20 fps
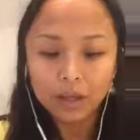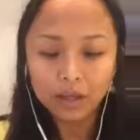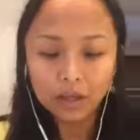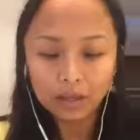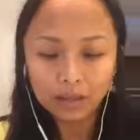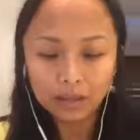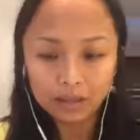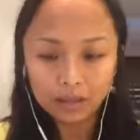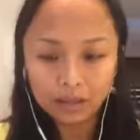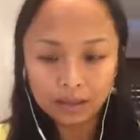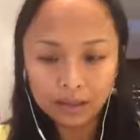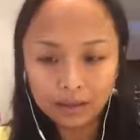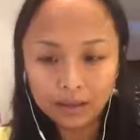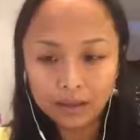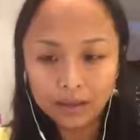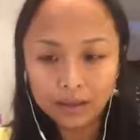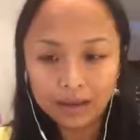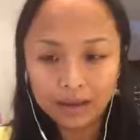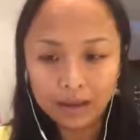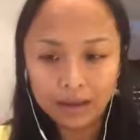The other
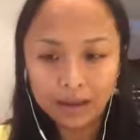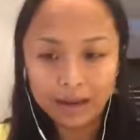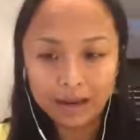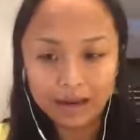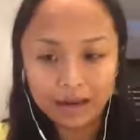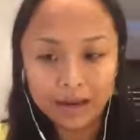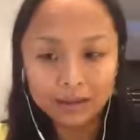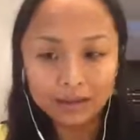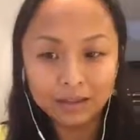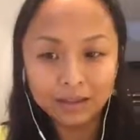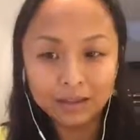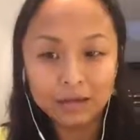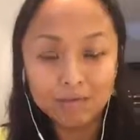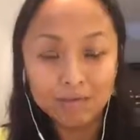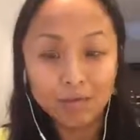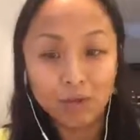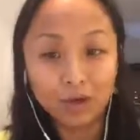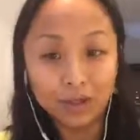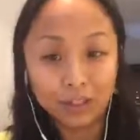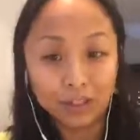thing, another
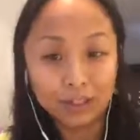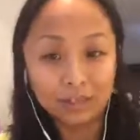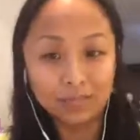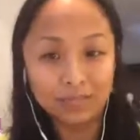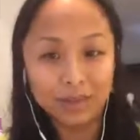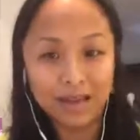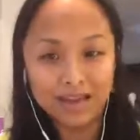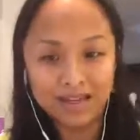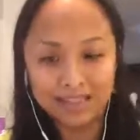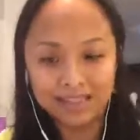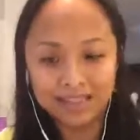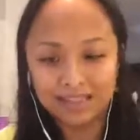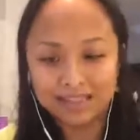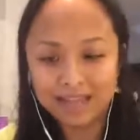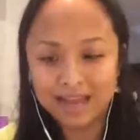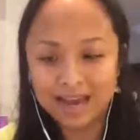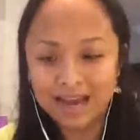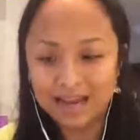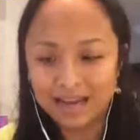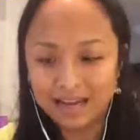important space
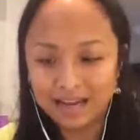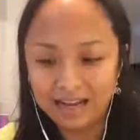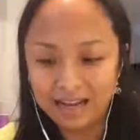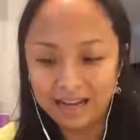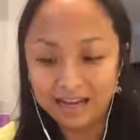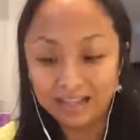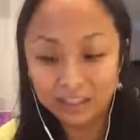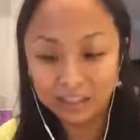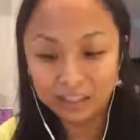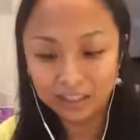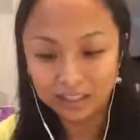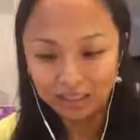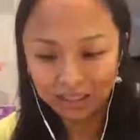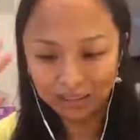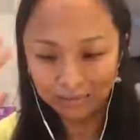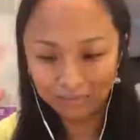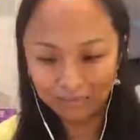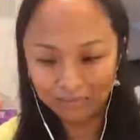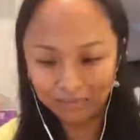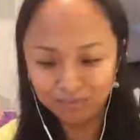that in Asia
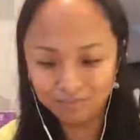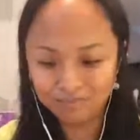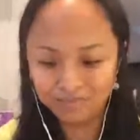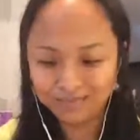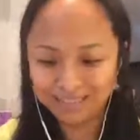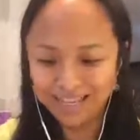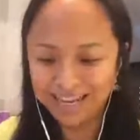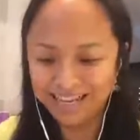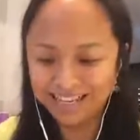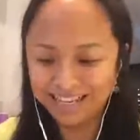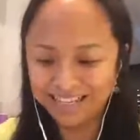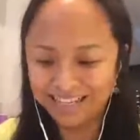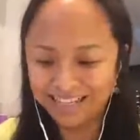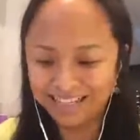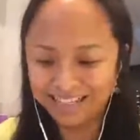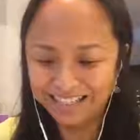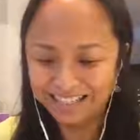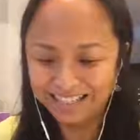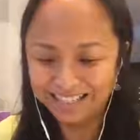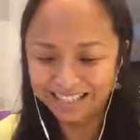
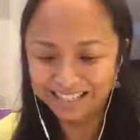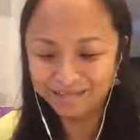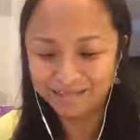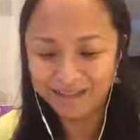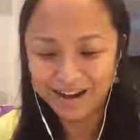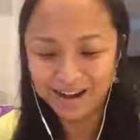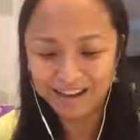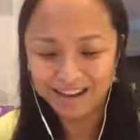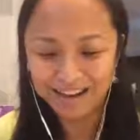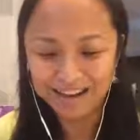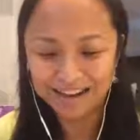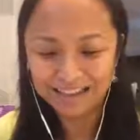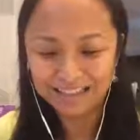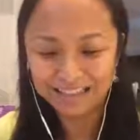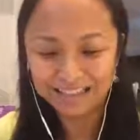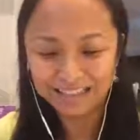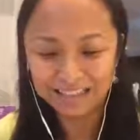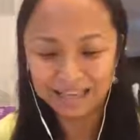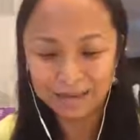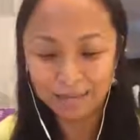is mine
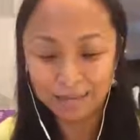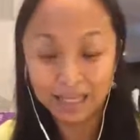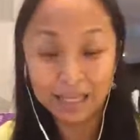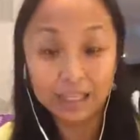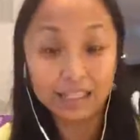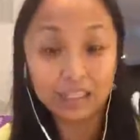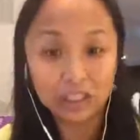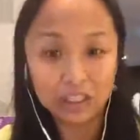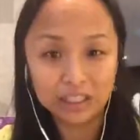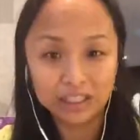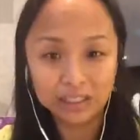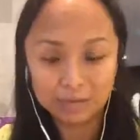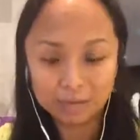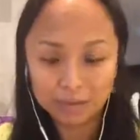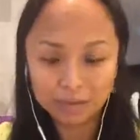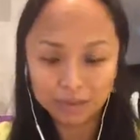is a kitchen.